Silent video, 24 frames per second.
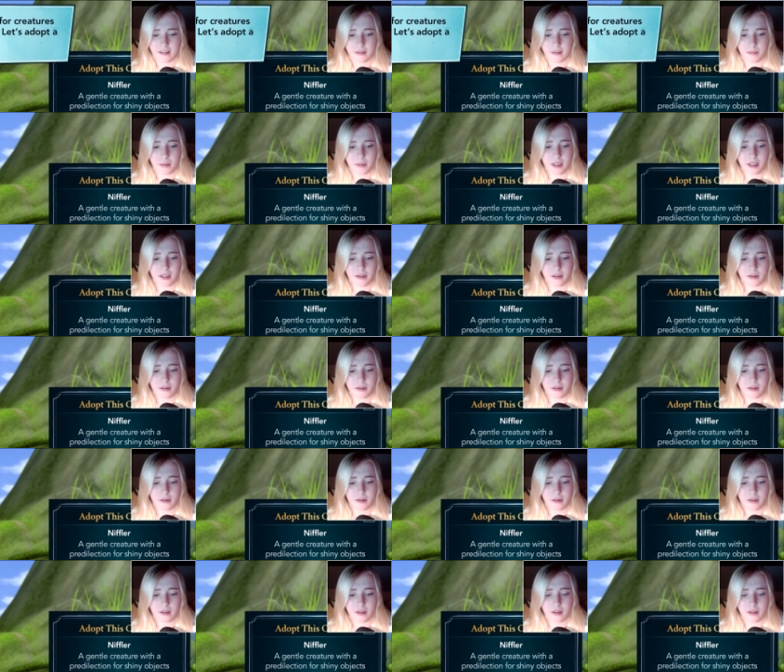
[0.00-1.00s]
But I don't...
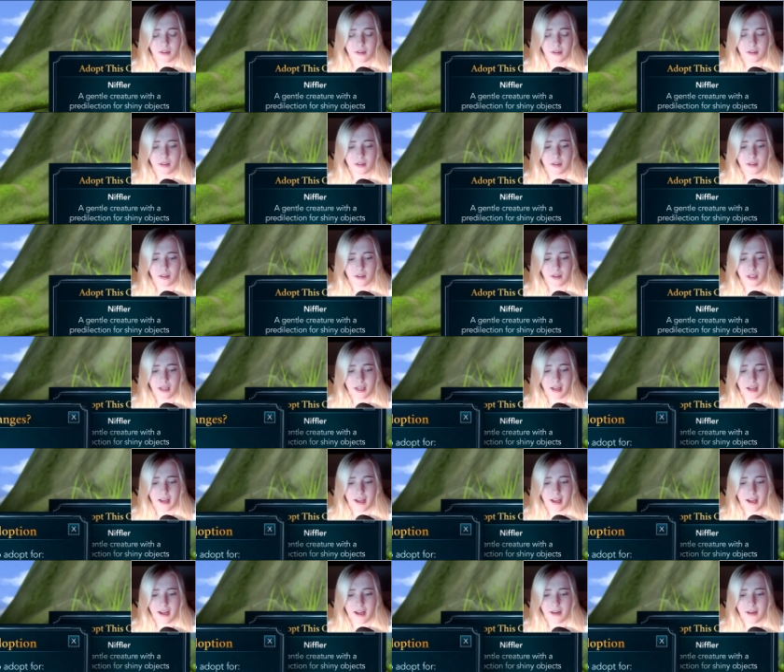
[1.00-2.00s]
Okay,
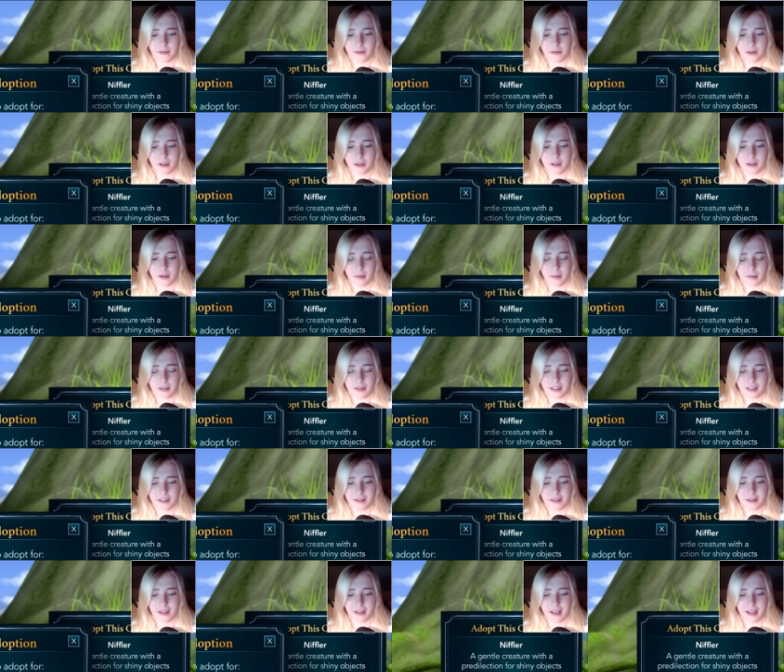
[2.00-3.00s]
I have to adopt it,
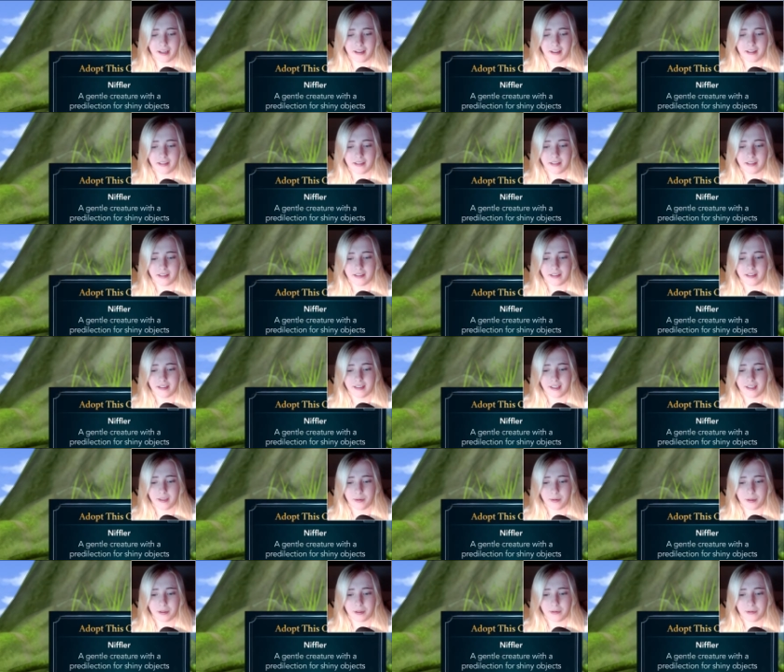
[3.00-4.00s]
okay.
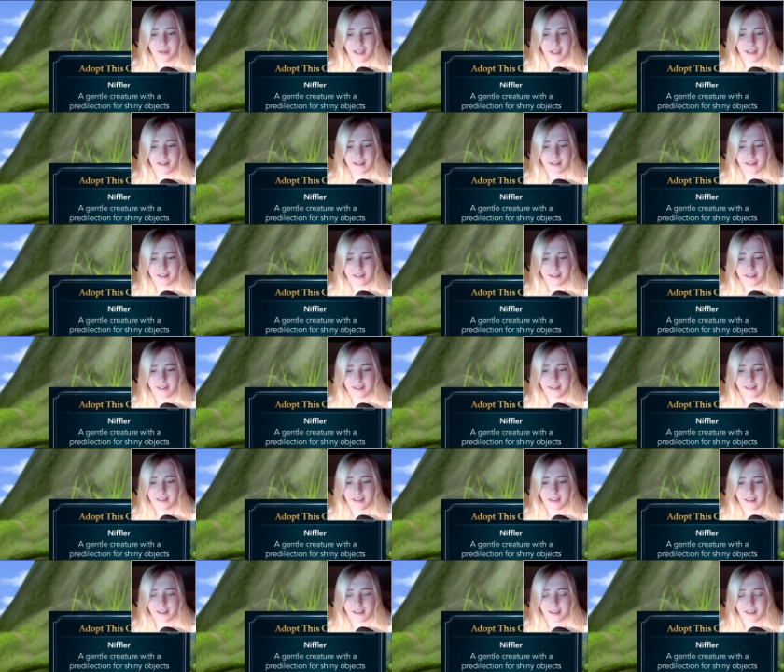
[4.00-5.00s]
I will do that. He's
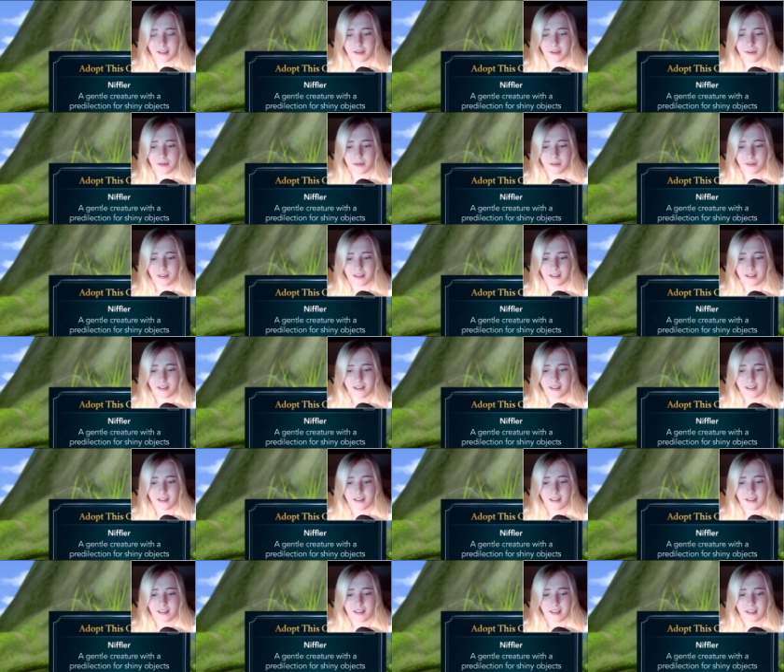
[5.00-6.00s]
kinda cute.
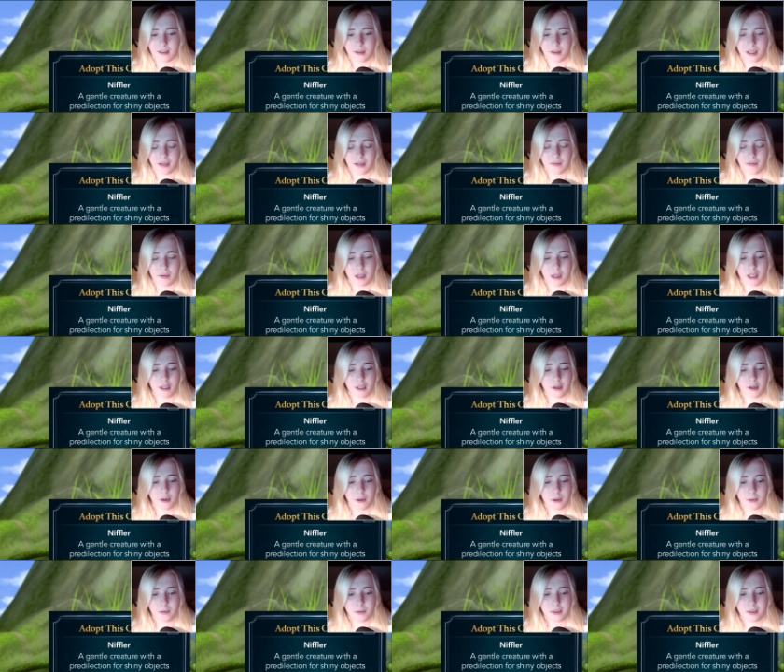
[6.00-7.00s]
Now I have my
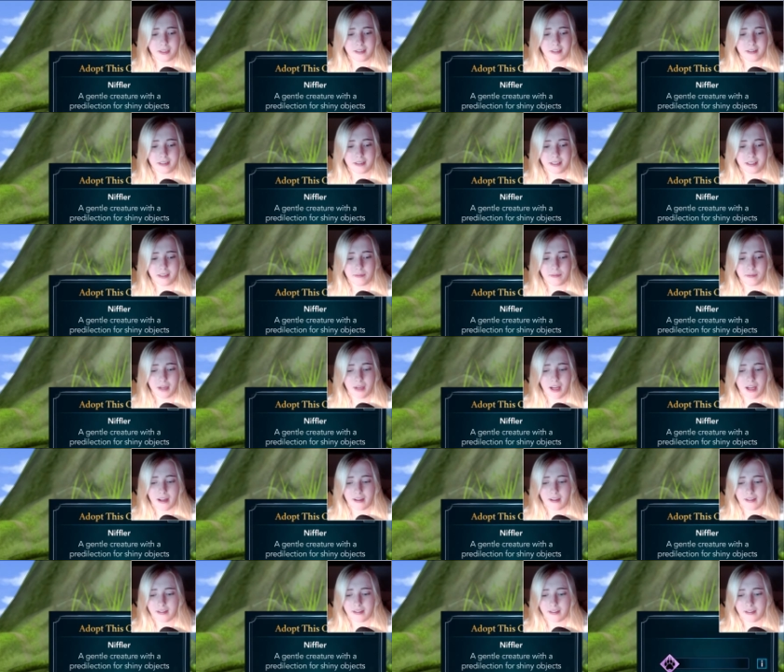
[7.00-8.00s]
own little
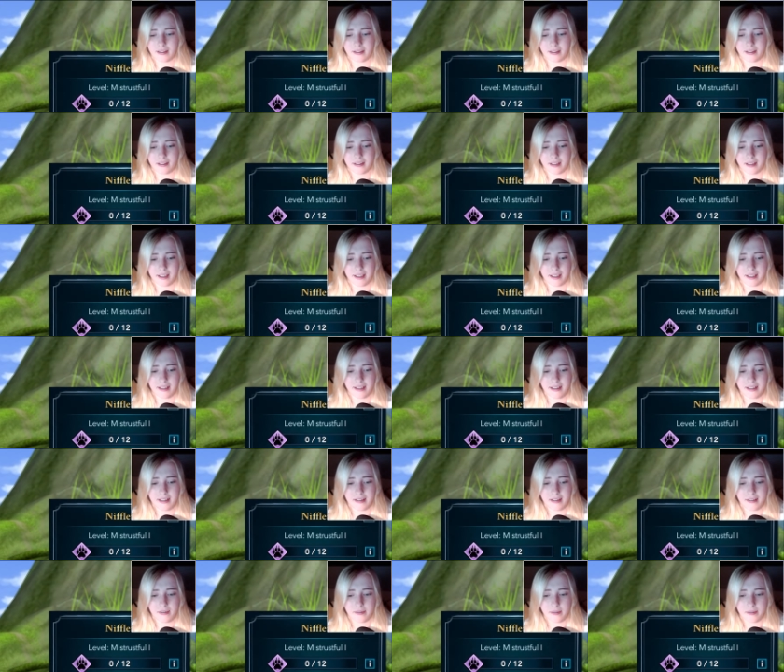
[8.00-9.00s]
Niffler, I guess.